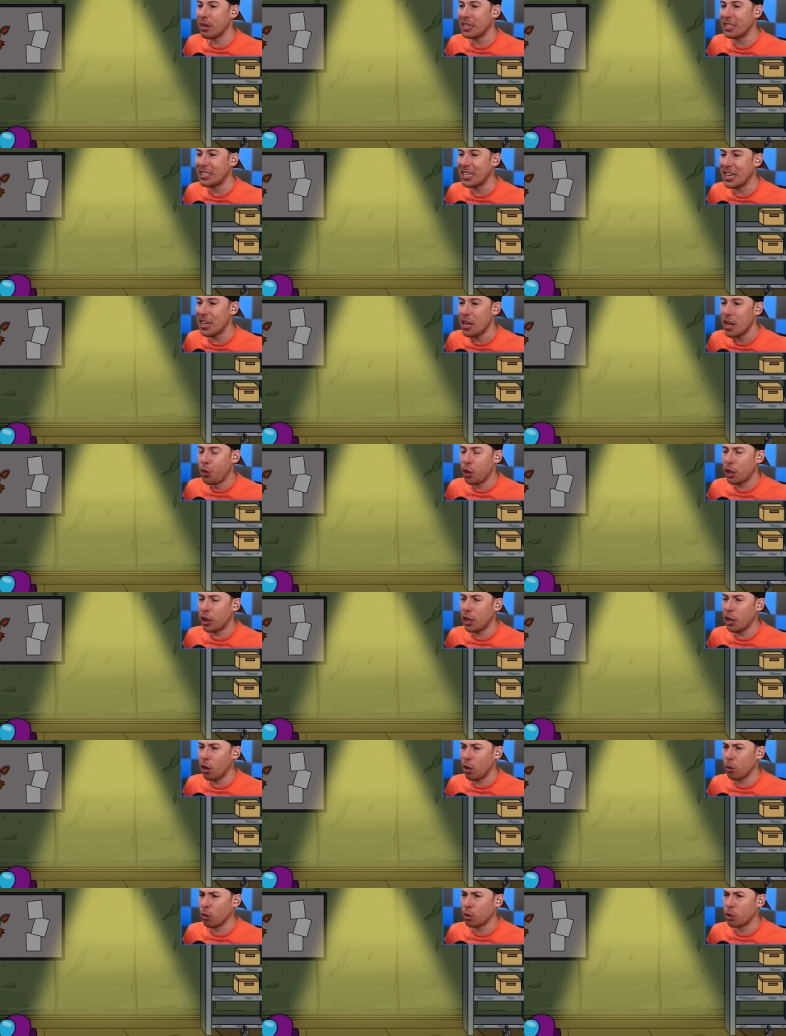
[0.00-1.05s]
can see, the
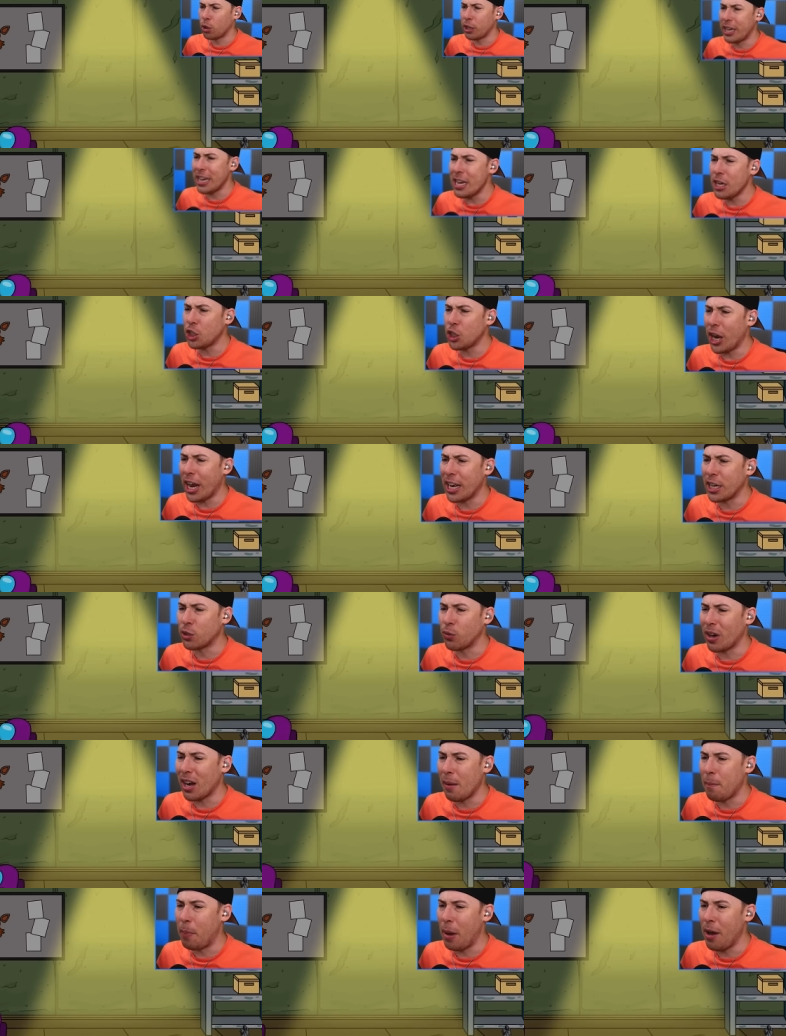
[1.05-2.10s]
little keychains
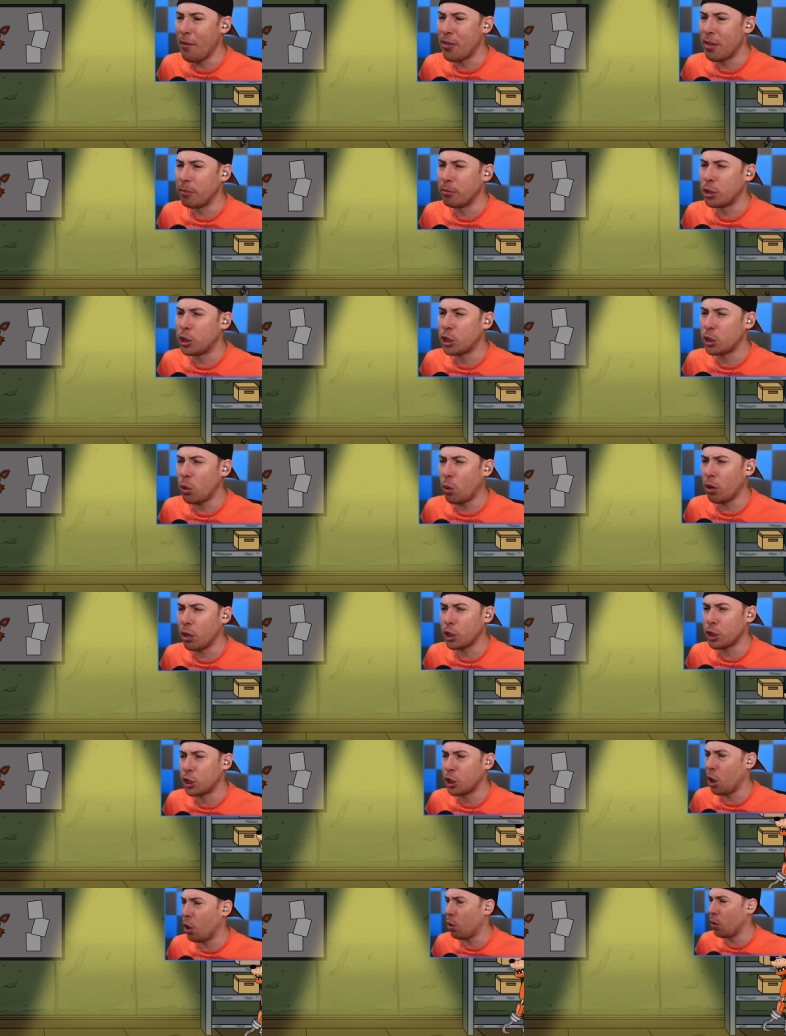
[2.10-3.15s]
right above them sort of
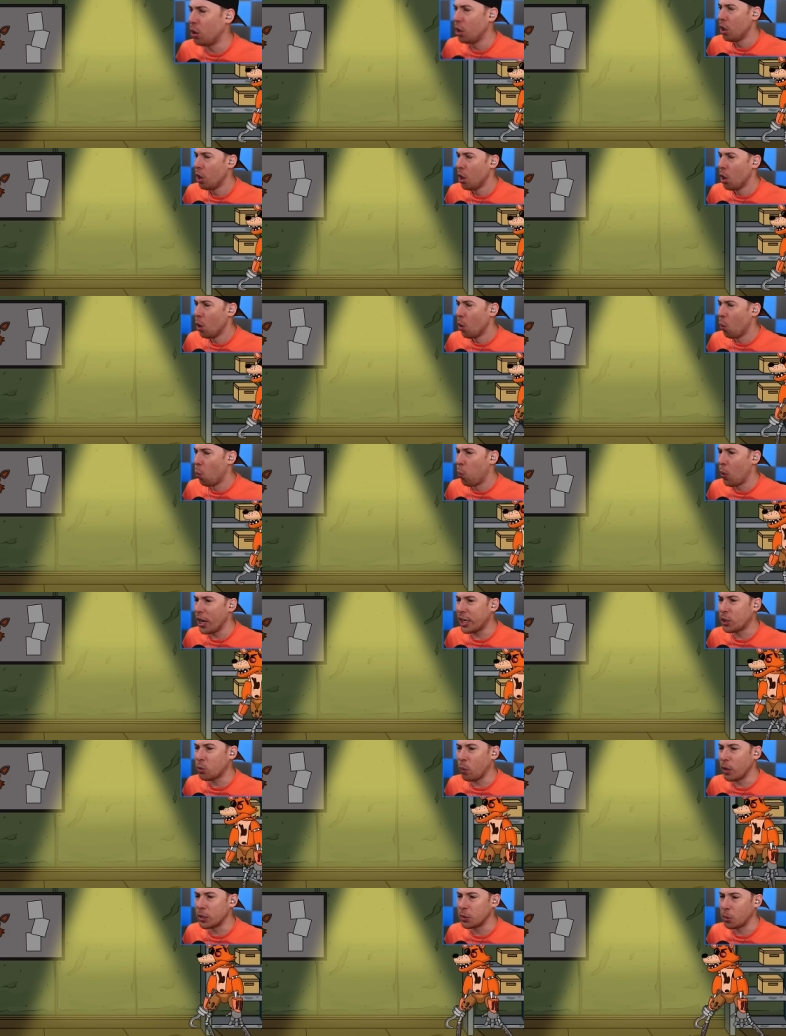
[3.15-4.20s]
showed
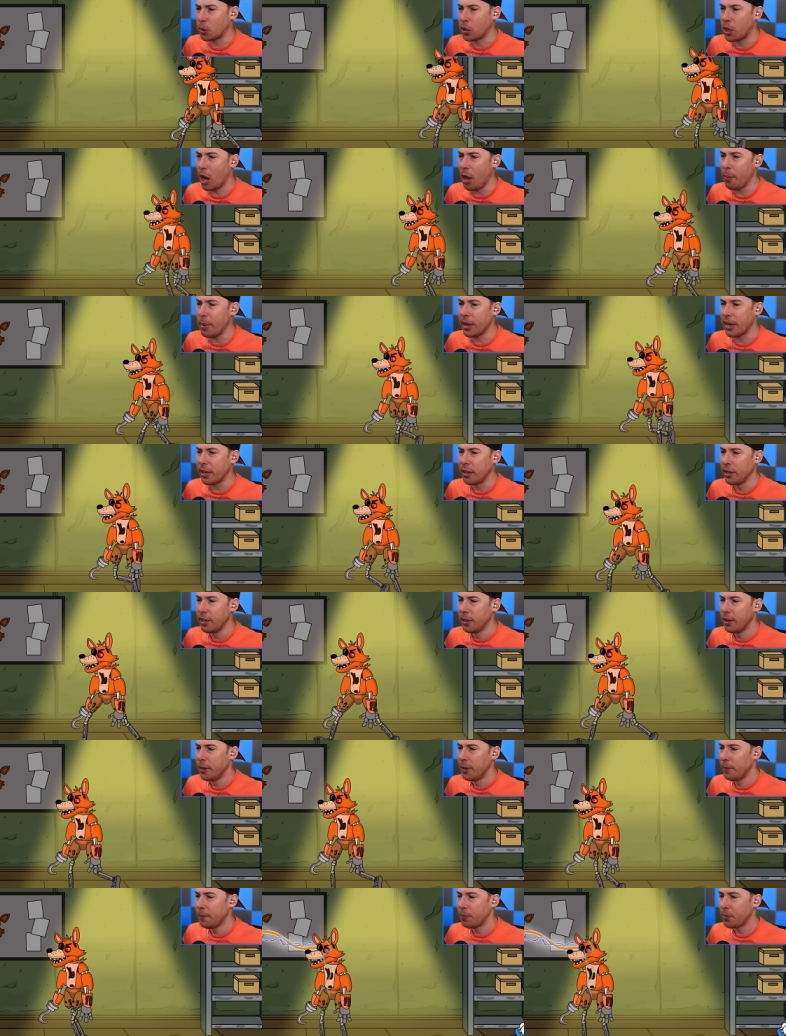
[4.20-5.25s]
which ones were coming.
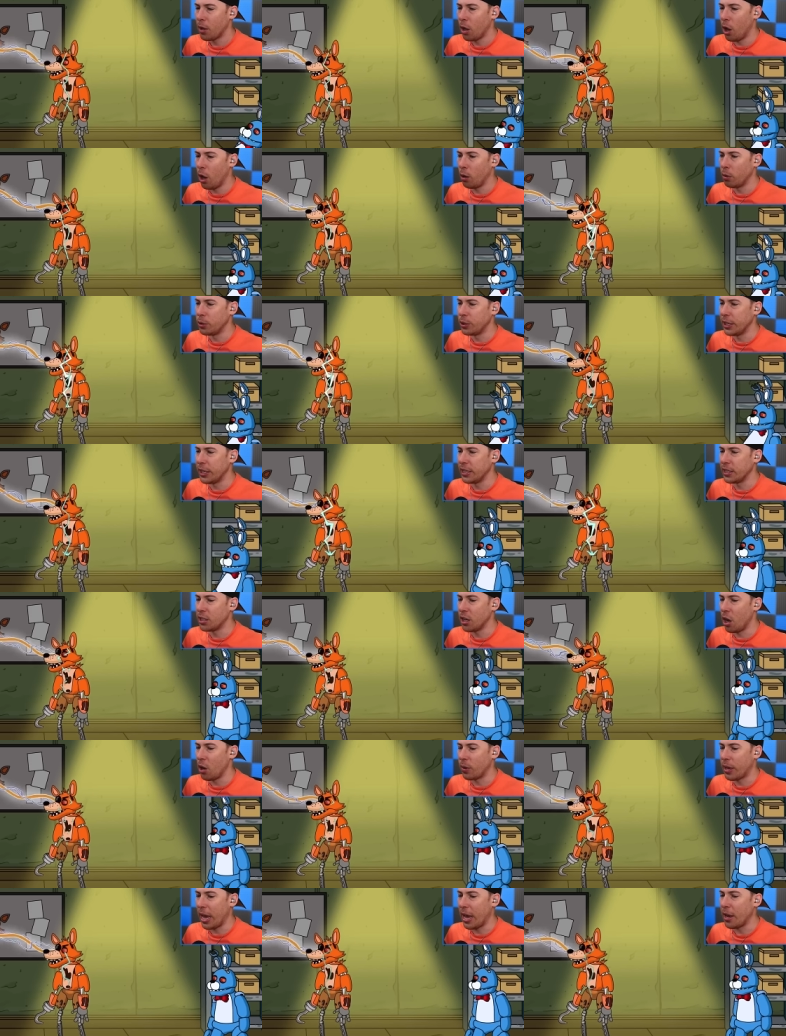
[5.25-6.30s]
Oh, geez.
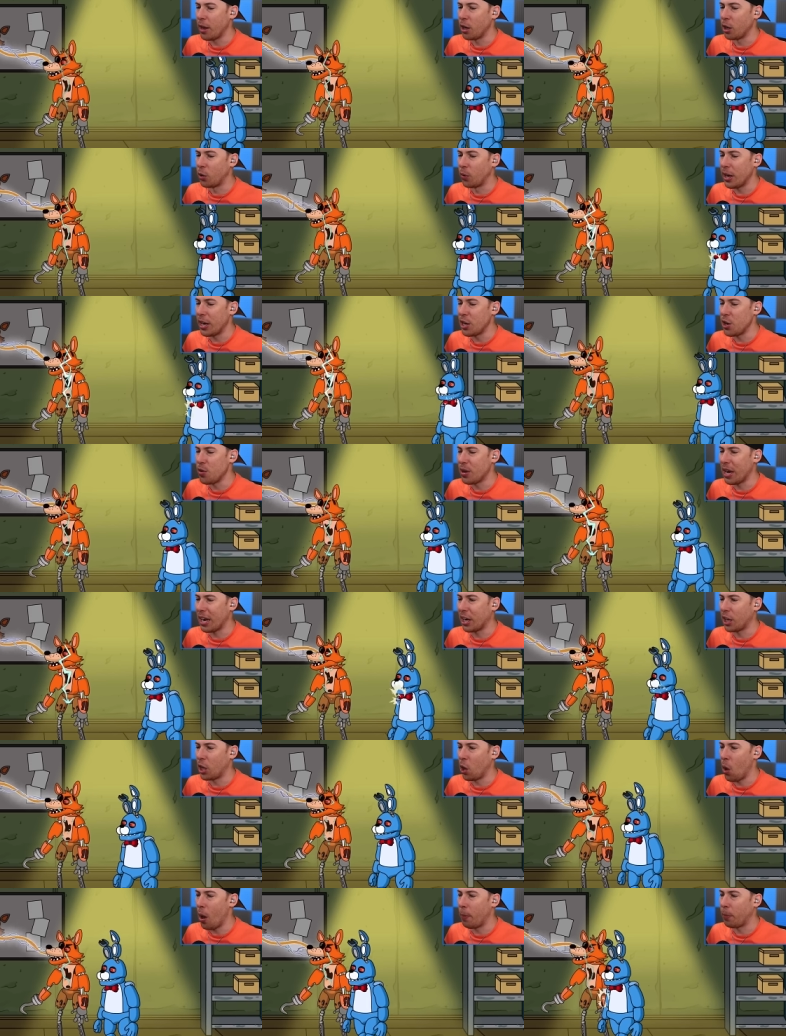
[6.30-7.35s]
Okay, Green, you gotta
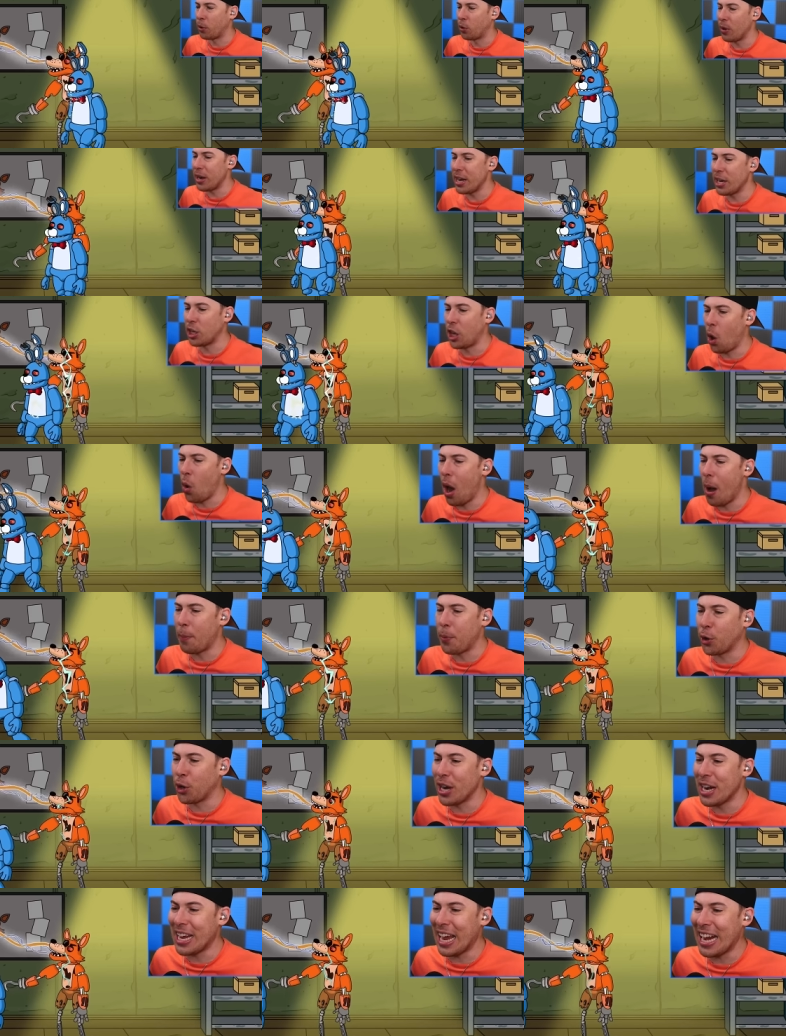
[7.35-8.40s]
go up. Green, go up. You're
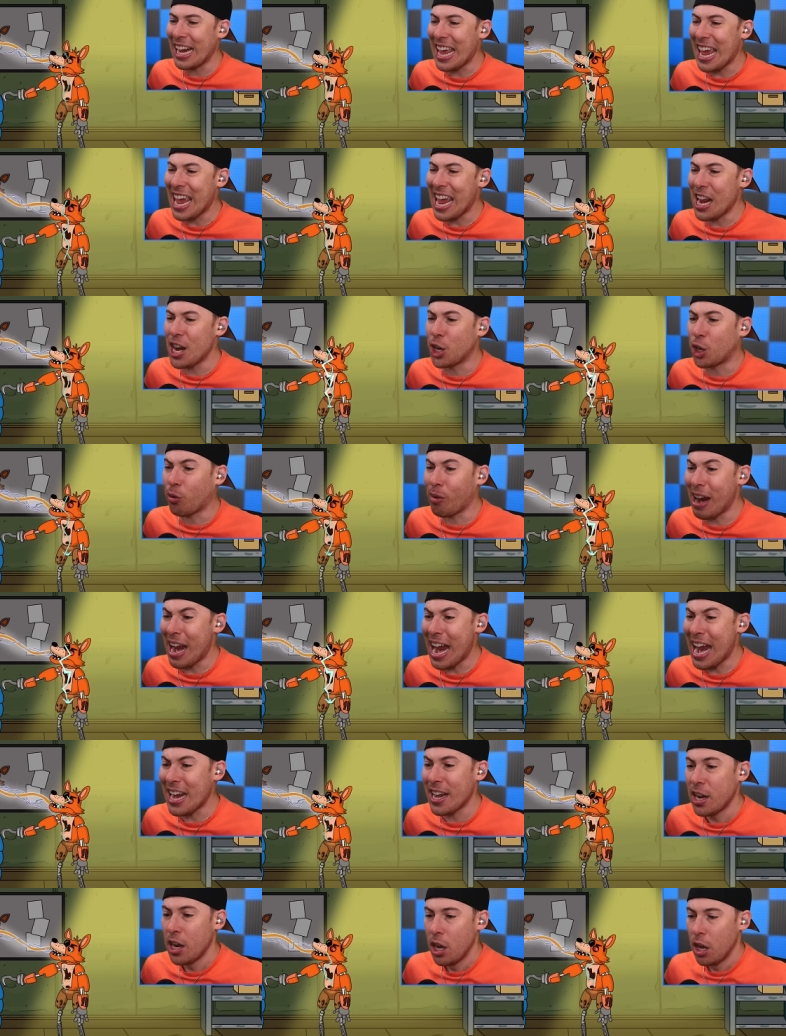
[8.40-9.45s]
gonna get Ian
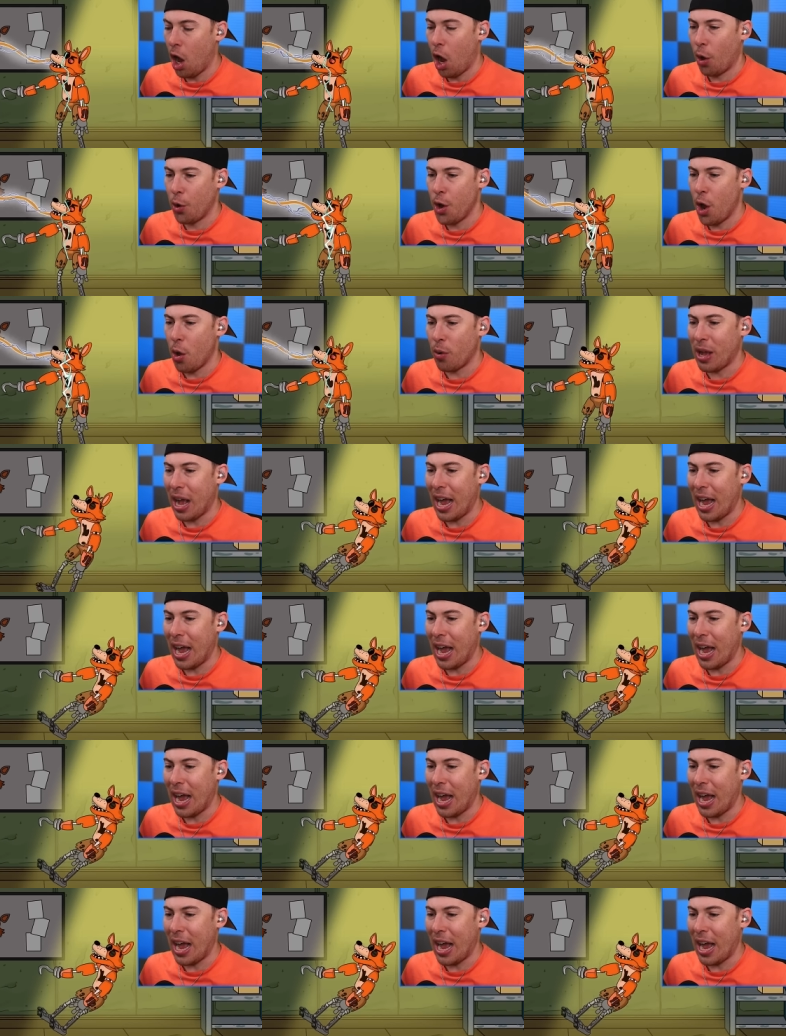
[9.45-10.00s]
Green. Oh, no,